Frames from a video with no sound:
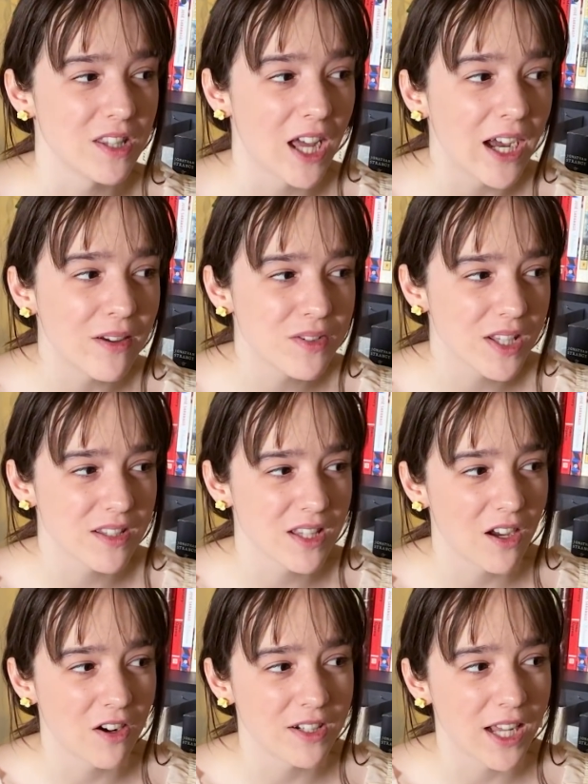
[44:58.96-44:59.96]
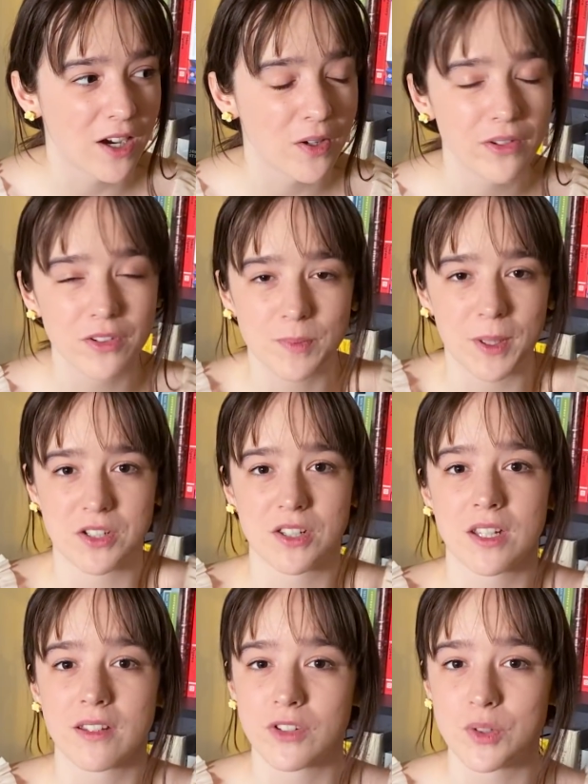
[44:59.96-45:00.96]
lives as they are now,
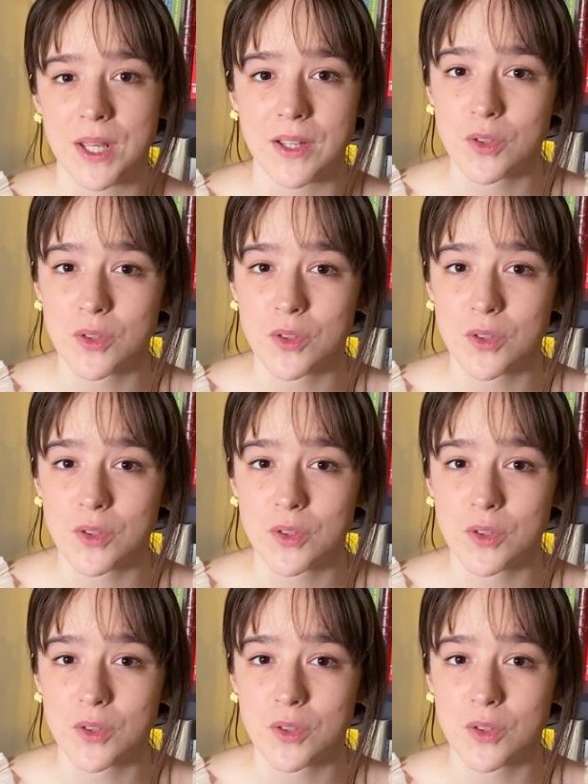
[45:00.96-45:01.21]
especially if you take